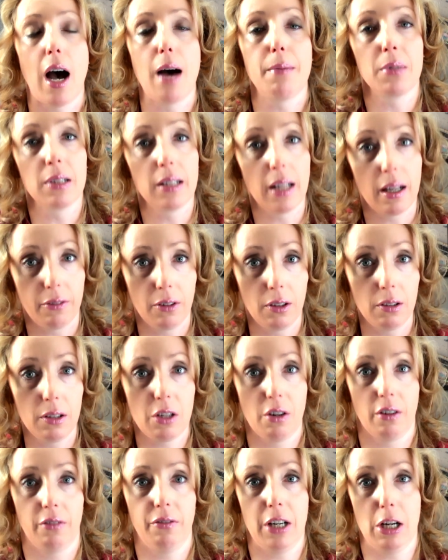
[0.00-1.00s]
up-level
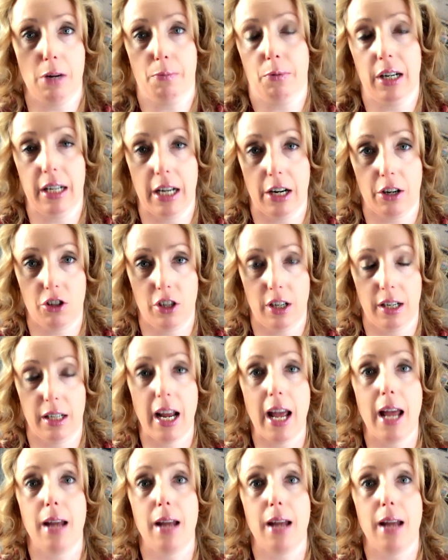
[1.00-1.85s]
your video production